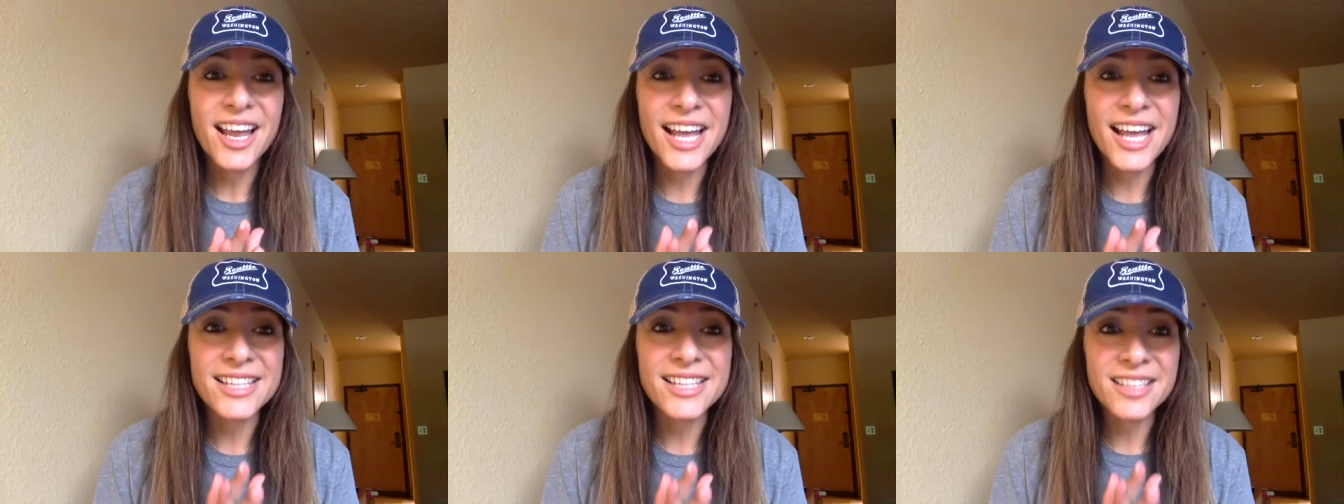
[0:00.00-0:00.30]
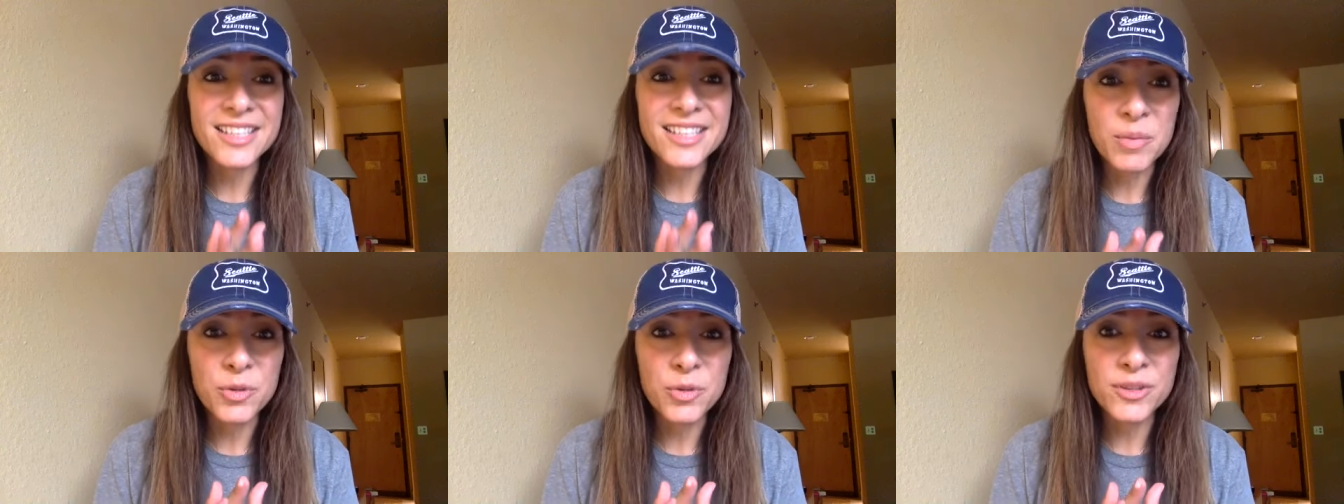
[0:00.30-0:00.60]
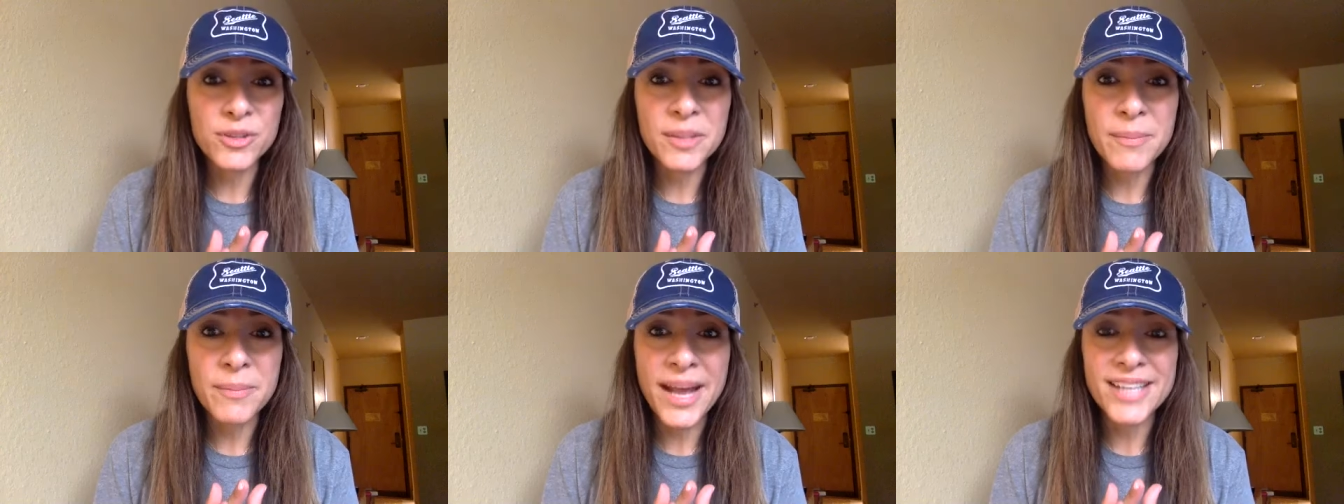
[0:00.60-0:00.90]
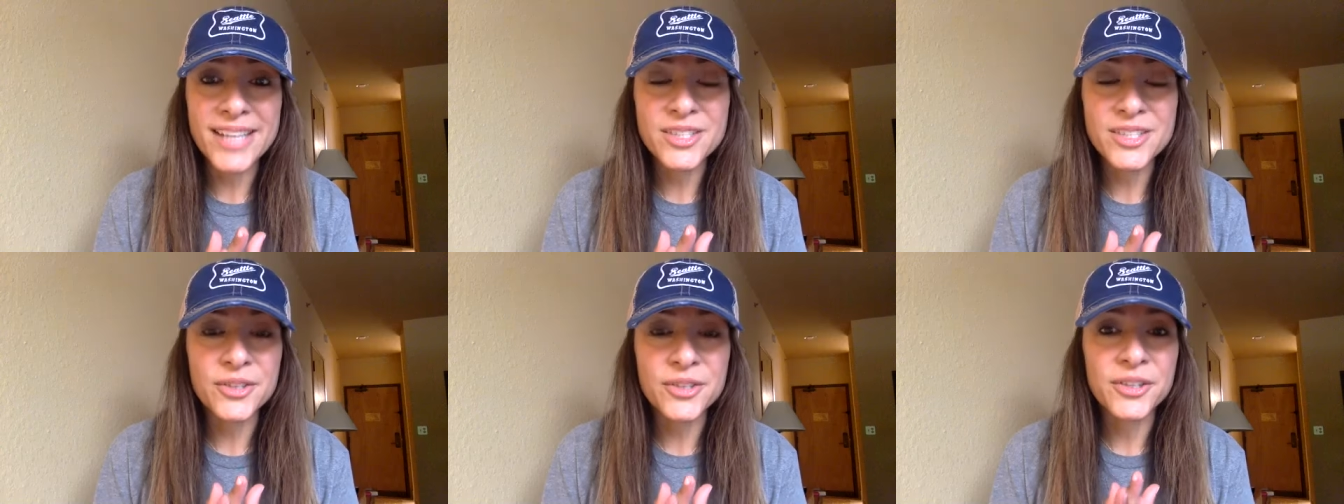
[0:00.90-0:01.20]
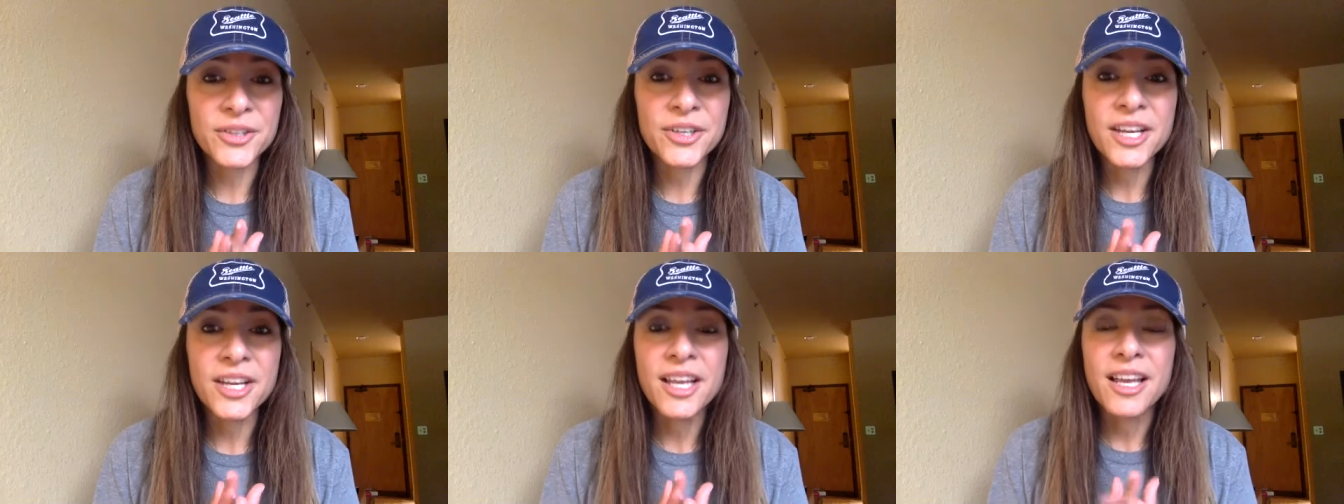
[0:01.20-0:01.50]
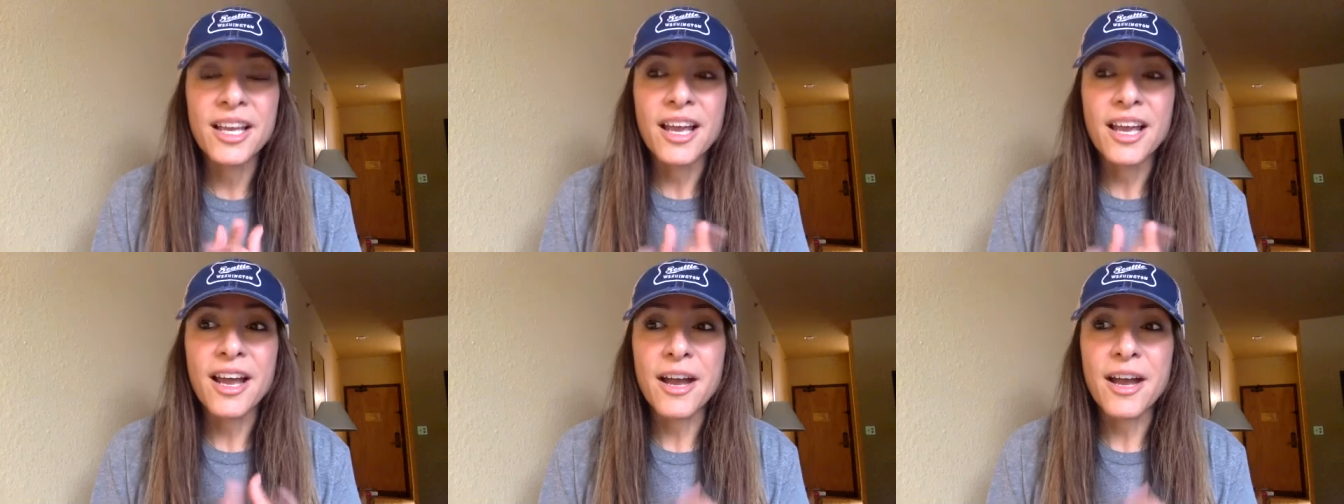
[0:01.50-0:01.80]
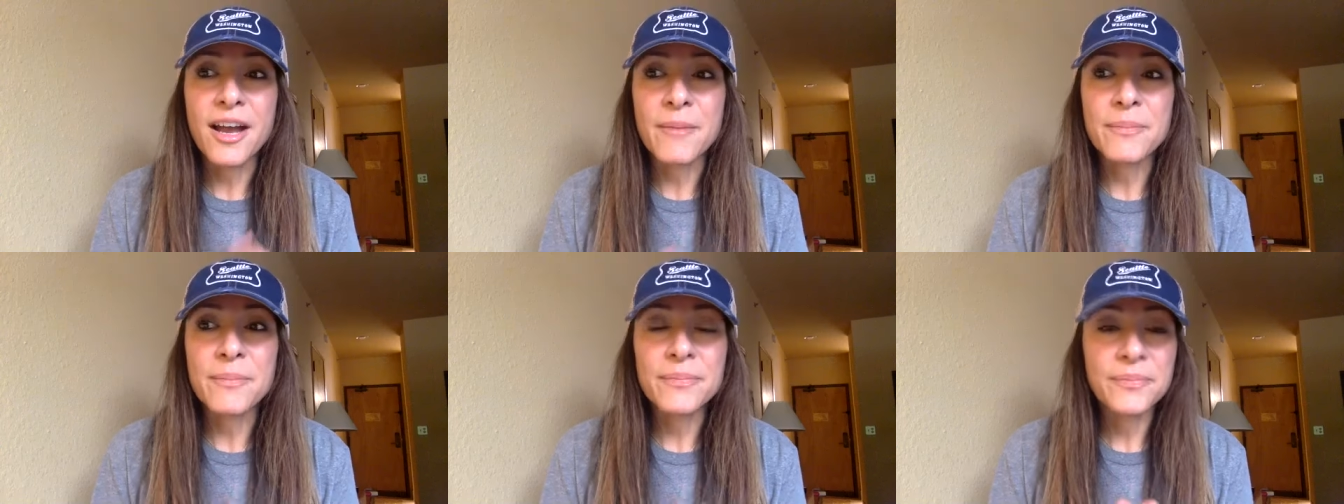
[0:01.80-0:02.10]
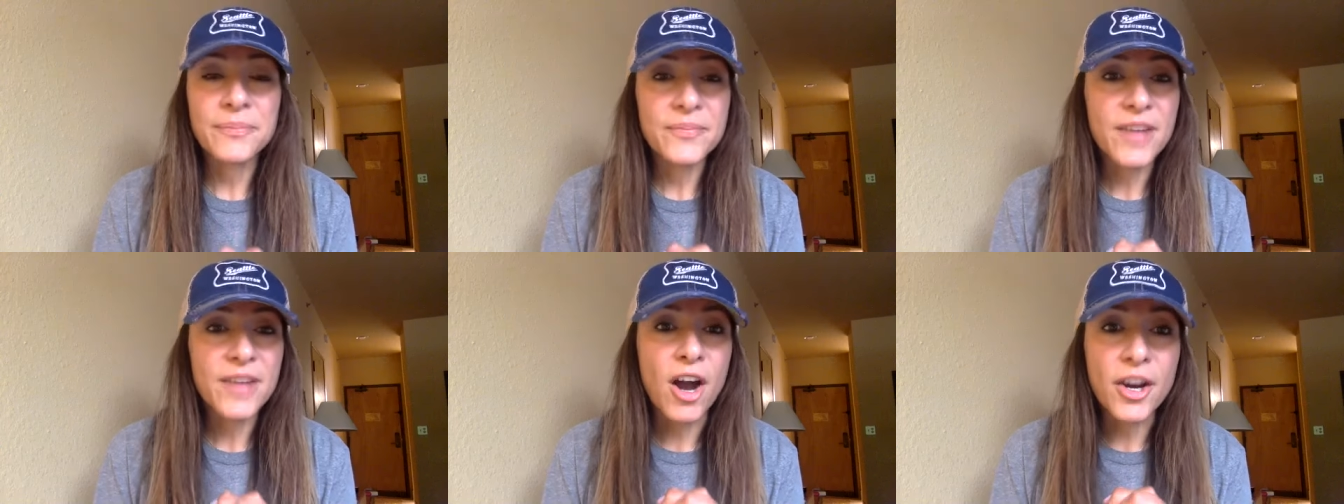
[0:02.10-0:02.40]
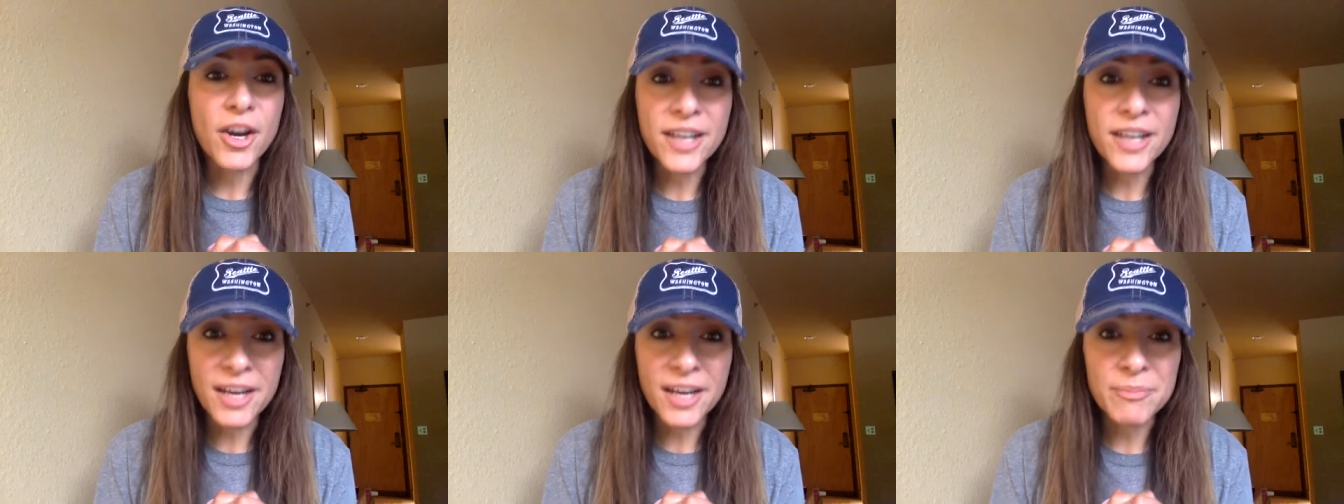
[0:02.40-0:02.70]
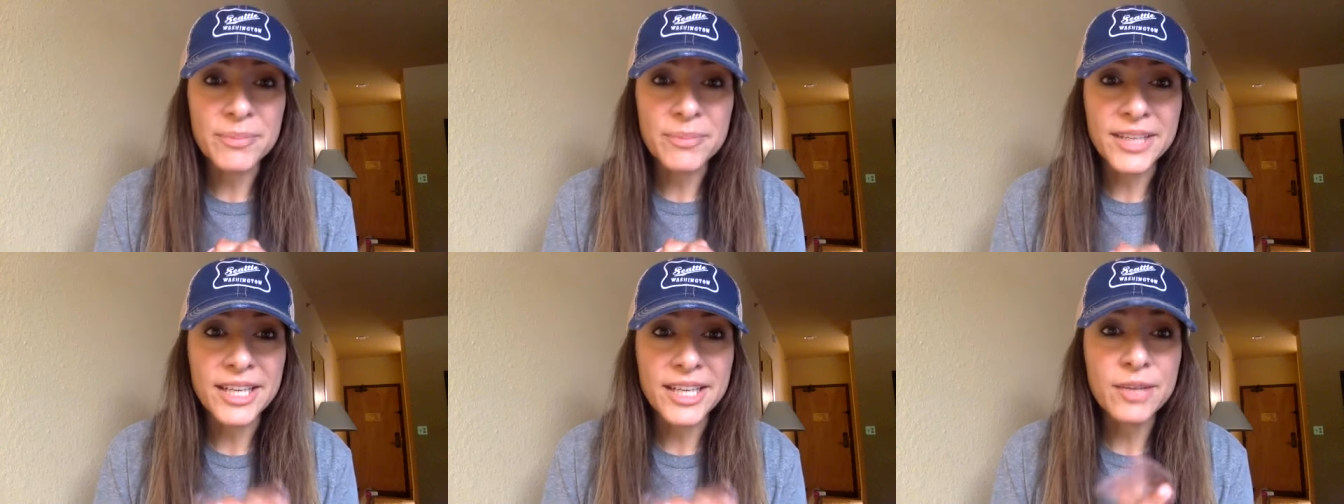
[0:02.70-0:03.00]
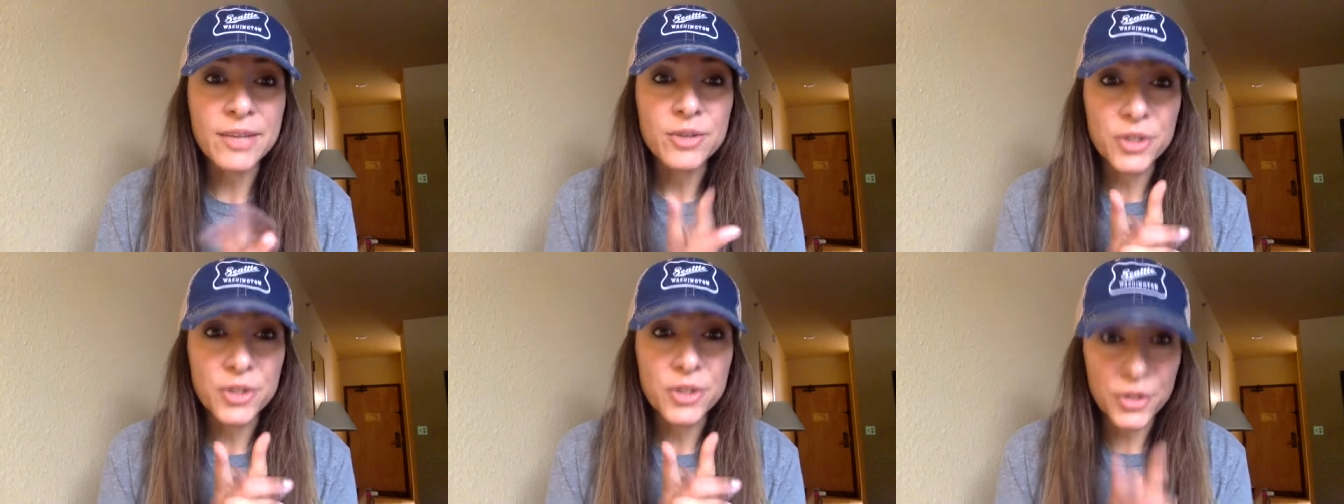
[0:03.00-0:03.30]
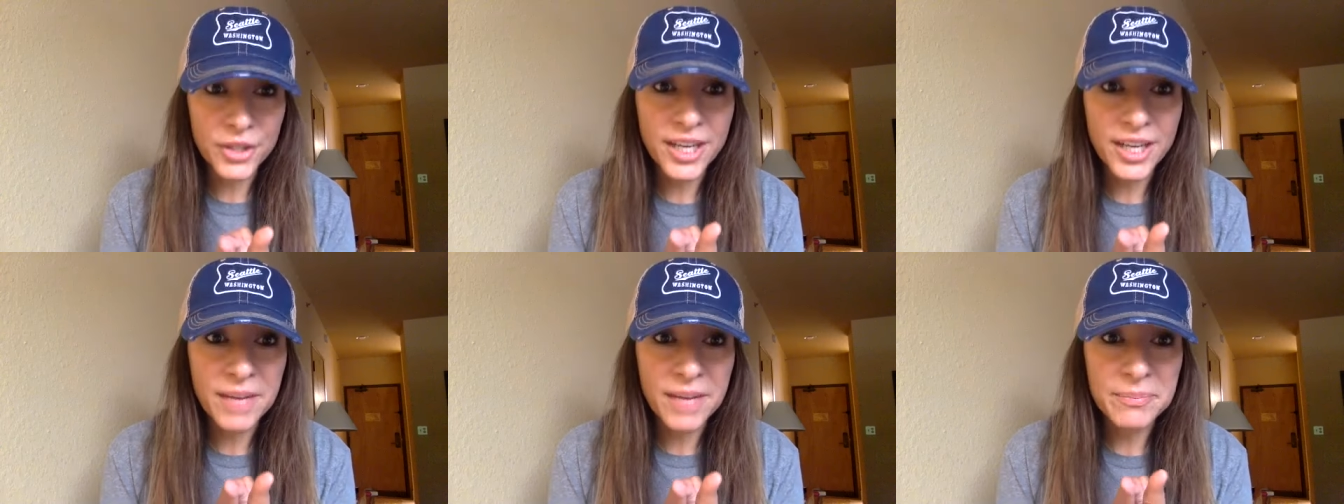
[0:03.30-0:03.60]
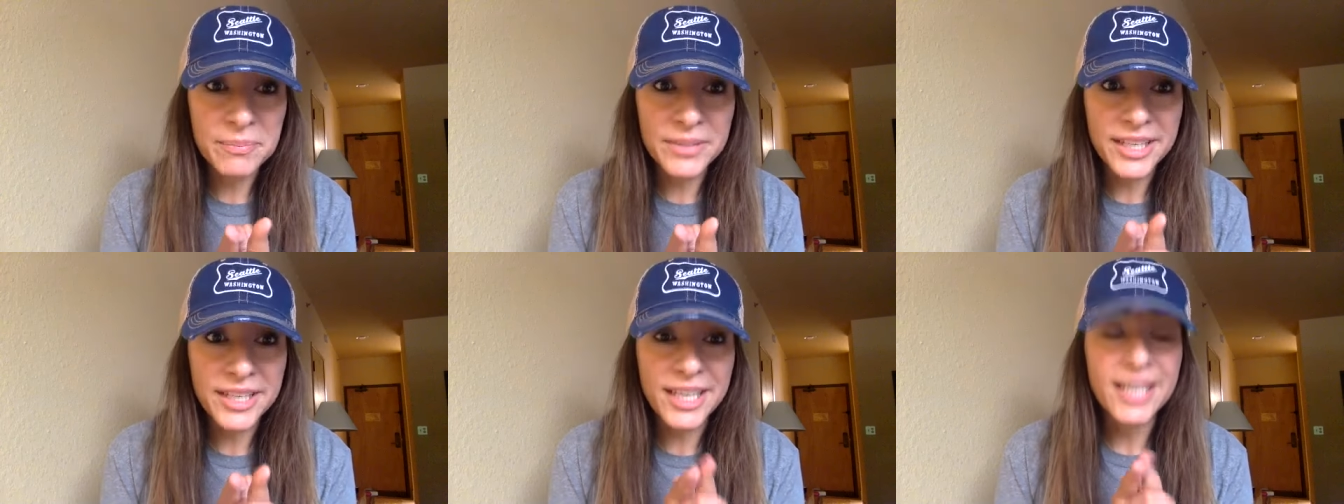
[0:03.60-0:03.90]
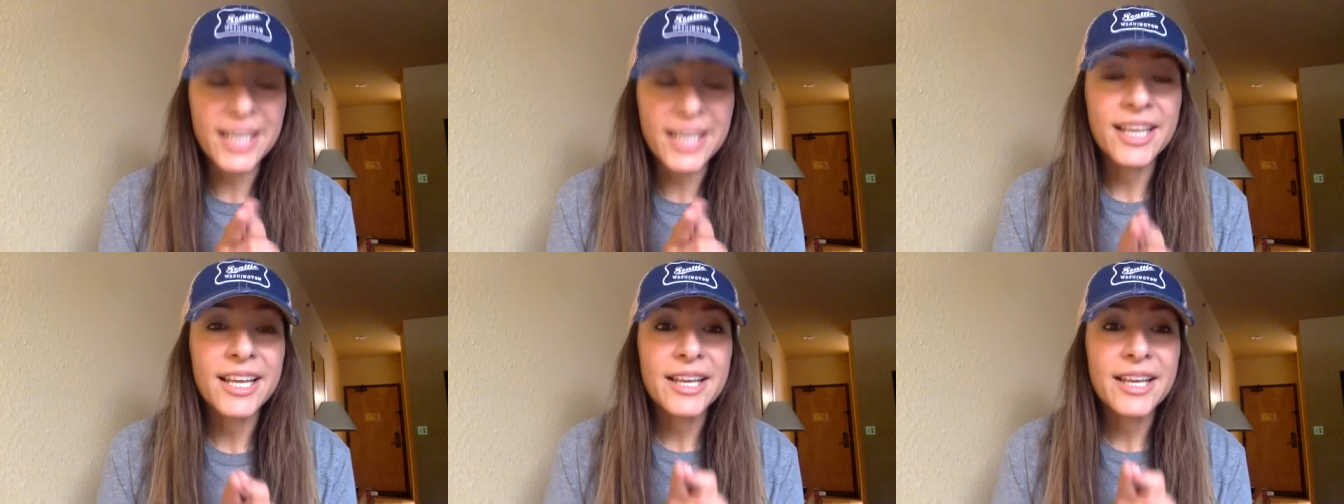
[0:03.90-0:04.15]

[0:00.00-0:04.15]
As an Emerald Ambassador, um, our company, your company,